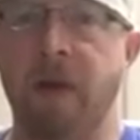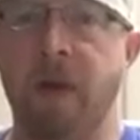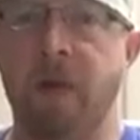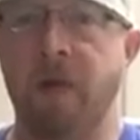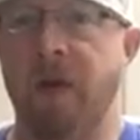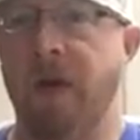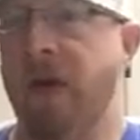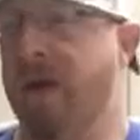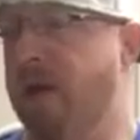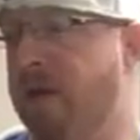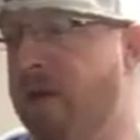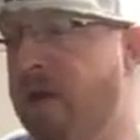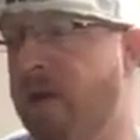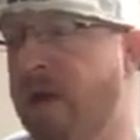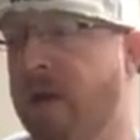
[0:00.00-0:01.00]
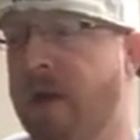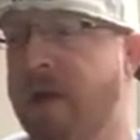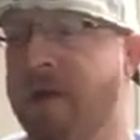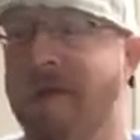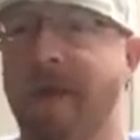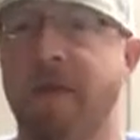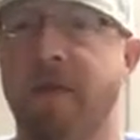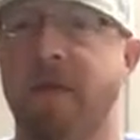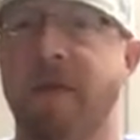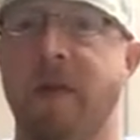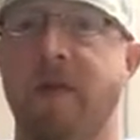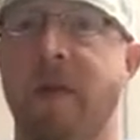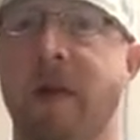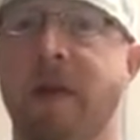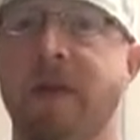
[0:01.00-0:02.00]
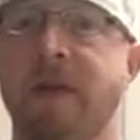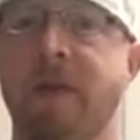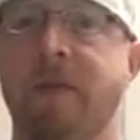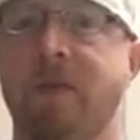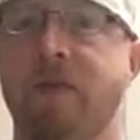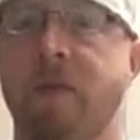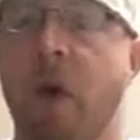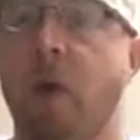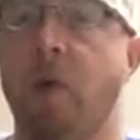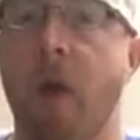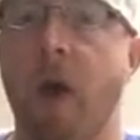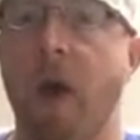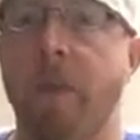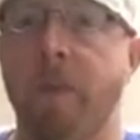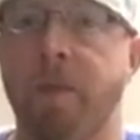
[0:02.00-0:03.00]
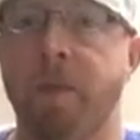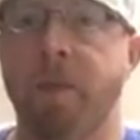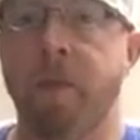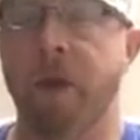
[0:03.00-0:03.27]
Pepper. Yeah, you drink in, like, 10, 15 minutes, no problem.